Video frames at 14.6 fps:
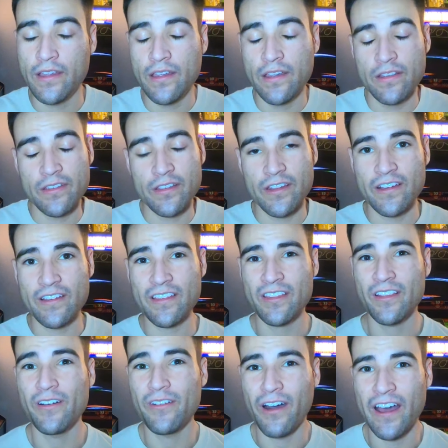So there's just a
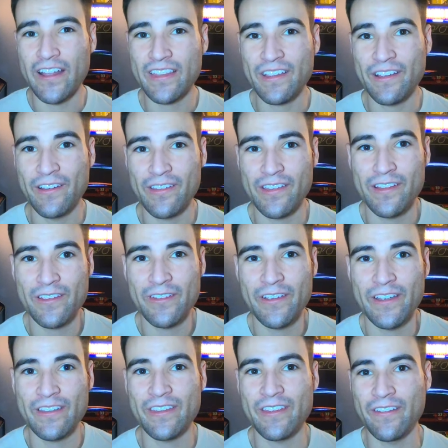lot that goes into
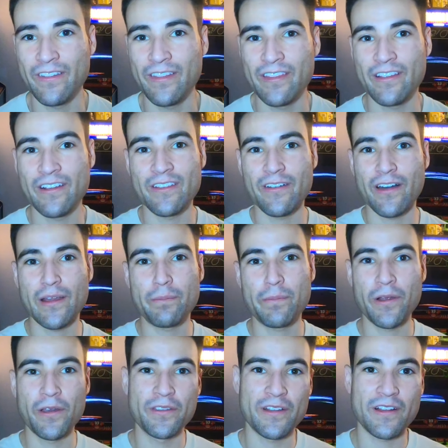it. So there's a lot of
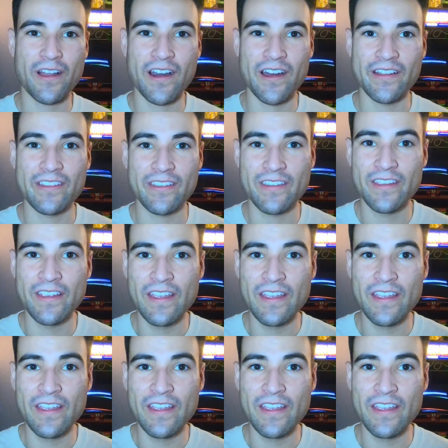pros and cons.